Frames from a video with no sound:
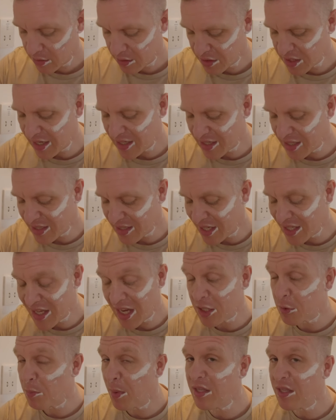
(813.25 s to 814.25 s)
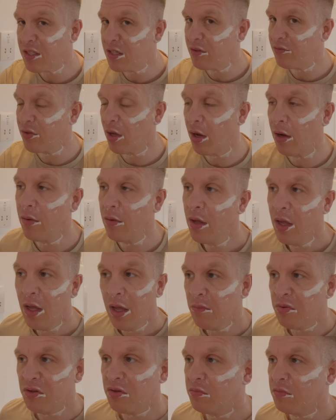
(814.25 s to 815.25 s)
It's, it is expensive though,
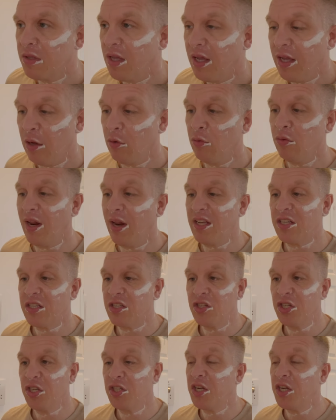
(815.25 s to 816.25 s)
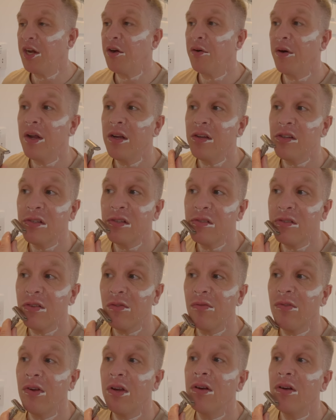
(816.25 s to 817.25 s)
but it will last you generations,
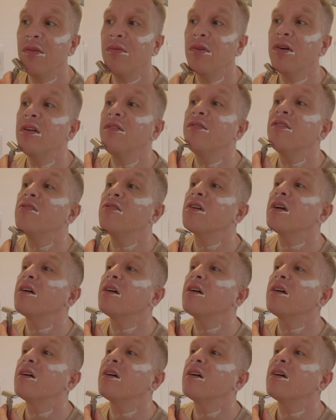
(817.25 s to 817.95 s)
it really will, if you look